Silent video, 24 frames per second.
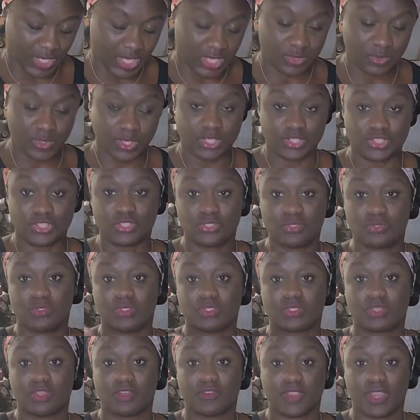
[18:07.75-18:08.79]
That's why I should do
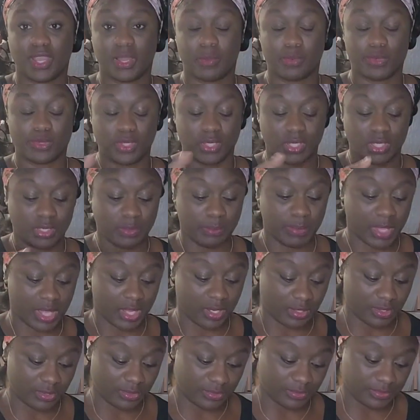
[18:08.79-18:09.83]
this off camera and then come
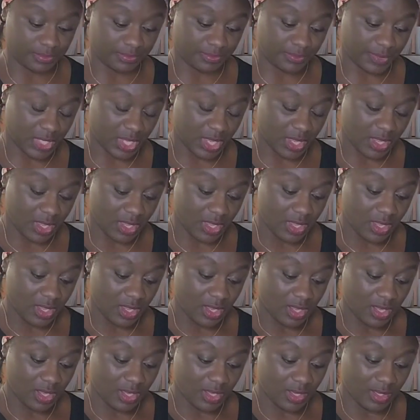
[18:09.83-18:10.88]
back
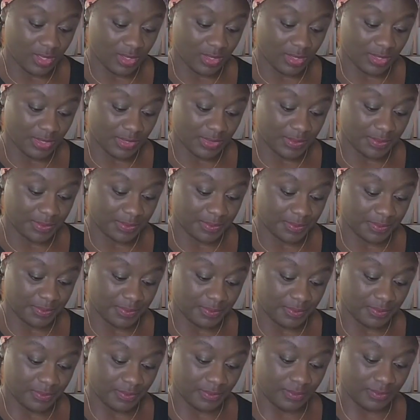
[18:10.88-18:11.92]

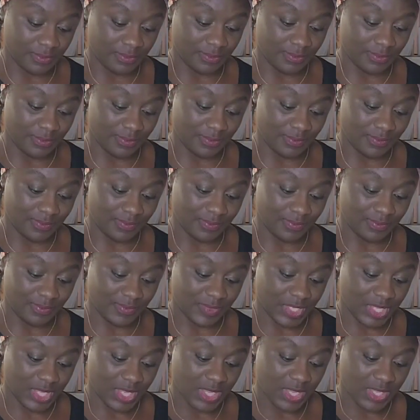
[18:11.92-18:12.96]
on.
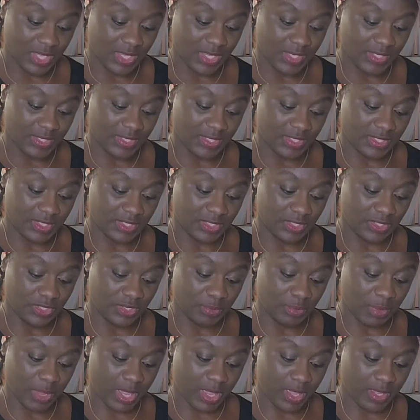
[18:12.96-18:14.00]
Extending
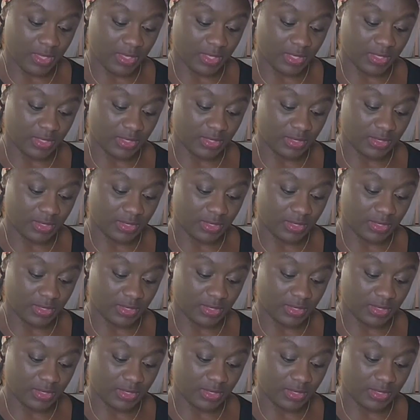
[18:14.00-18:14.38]
your back.